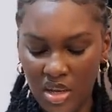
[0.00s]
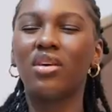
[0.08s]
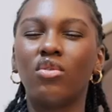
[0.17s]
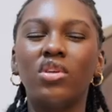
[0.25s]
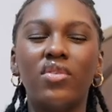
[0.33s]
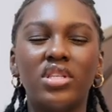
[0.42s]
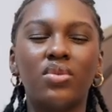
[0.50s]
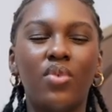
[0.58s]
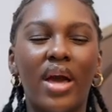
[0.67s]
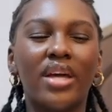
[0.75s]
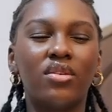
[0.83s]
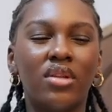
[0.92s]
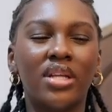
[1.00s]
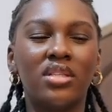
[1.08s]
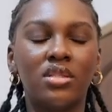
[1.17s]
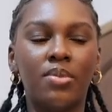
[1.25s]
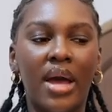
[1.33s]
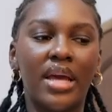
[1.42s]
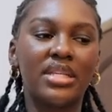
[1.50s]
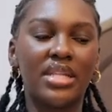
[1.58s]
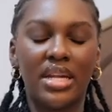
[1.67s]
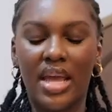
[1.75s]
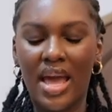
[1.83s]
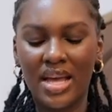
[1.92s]
The only reason why I don't like this bag is
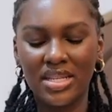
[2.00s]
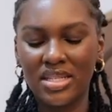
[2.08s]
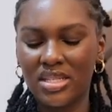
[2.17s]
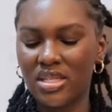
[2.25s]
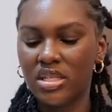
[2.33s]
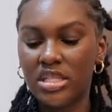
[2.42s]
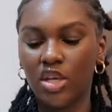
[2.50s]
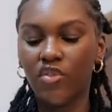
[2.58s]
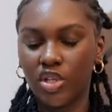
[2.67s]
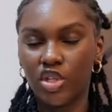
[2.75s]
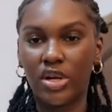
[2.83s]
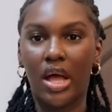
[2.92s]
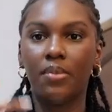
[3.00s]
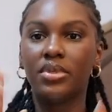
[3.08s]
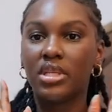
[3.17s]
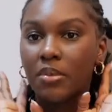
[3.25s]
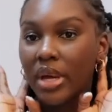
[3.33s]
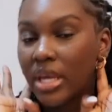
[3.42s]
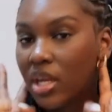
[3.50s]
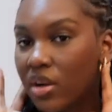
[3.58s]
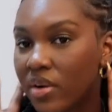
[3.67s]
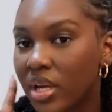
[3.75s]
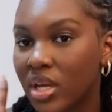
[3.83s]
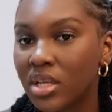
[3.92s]
that it has silver straps and my
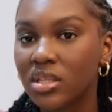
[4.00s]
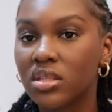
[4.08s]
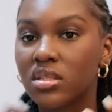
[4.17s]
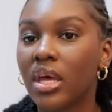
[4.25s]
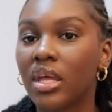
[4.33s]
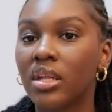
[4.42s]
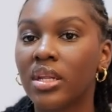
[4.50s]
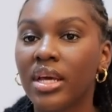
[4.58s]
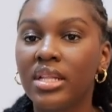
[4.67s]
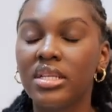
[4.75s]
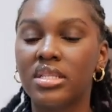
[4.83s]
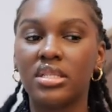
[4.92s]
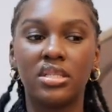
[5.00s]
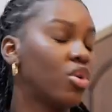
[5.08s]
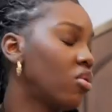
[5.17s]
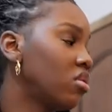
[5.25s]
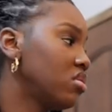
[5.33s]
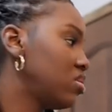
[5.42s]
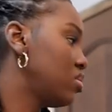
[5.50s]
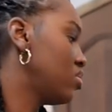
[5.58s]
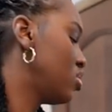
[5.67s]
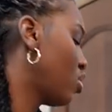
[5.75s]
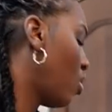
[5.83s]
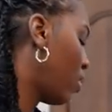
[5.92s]
earrings and necklace is gold so
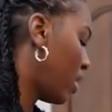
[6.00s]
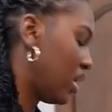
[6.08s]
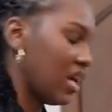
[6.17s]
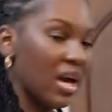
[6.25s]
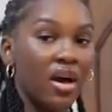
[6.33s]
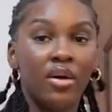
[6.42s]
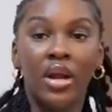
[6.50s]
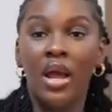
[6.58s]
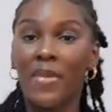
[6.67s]
it's not working out.